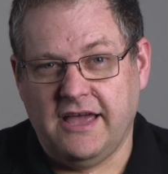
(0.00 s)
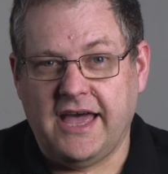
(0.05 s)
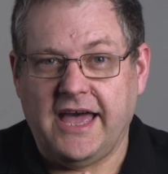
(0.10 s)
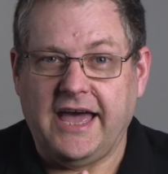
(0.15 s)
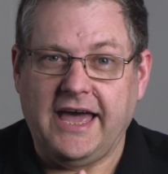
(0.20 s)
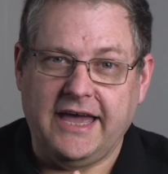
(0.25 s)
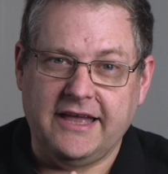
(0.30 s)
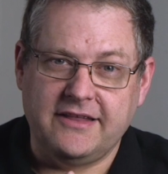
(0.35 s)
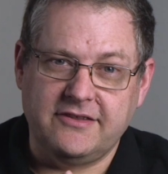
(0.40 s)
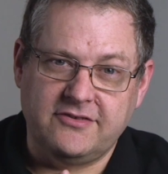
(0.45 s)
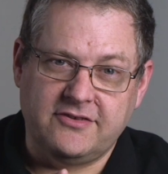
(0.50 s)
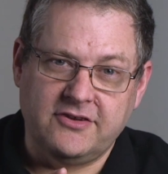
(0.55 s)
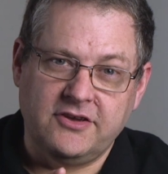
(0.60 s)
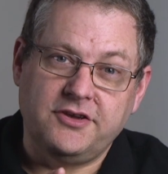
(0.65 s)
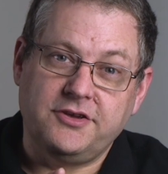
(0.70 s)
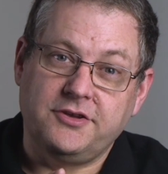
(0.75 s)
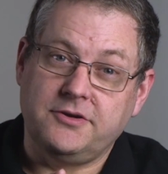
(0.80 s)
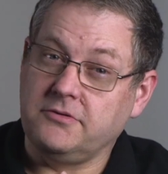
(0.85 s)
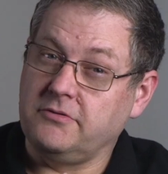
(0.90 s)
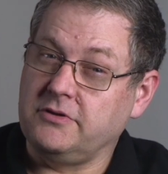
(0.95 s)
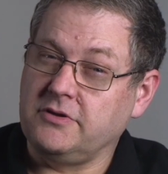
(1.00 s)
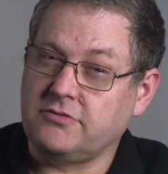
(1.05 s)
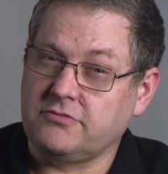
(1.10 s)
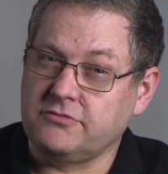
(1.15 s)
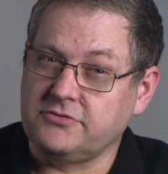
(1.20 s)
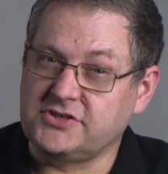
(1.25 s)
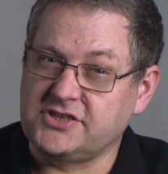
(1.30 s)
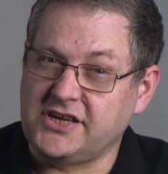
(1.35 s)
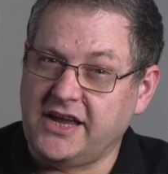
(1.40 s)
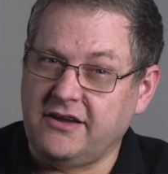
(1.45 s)
and
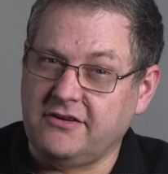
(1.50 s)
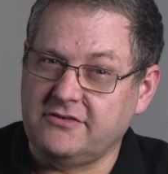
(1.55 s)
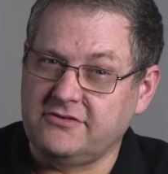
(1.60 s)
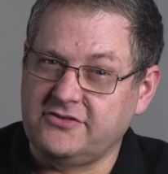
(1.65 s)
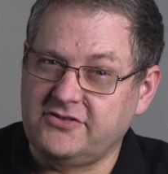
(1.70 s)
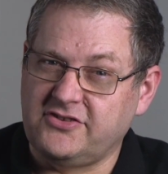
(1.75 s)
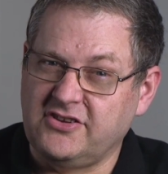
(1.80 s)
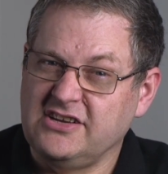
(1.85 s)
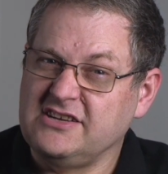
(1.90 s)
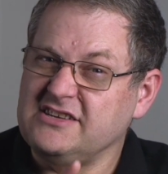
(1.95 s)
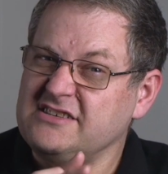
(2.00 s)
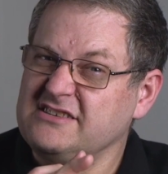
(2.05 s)
urethral sounds